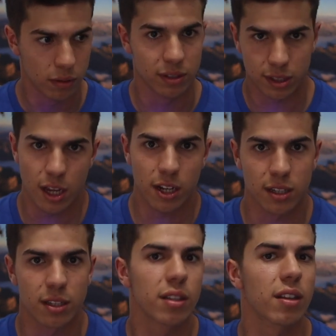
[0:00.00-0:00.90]
It
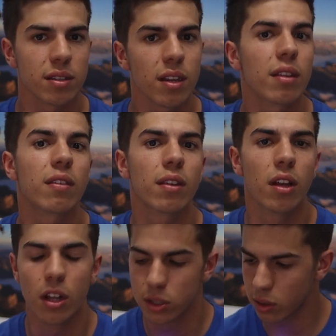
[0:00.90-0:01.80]
sucks, doesn't it?
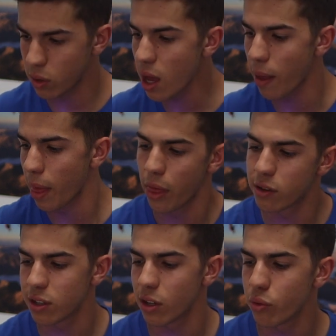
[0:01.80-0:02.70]
So yeah,
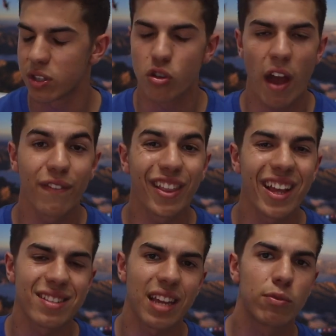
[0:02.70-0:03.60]
there's another reason you have
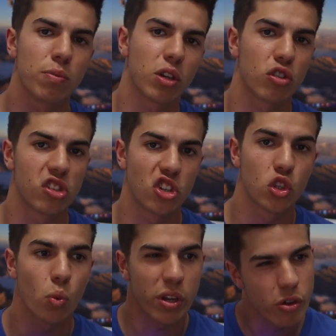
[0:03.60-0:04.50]
less time to make your
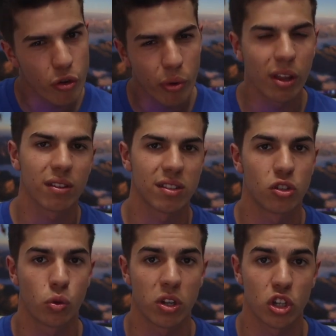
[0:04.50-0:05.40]
decisions when you're in really tight
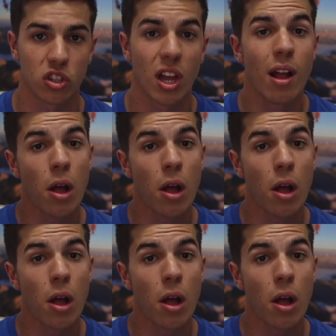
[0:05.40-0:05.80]
situations.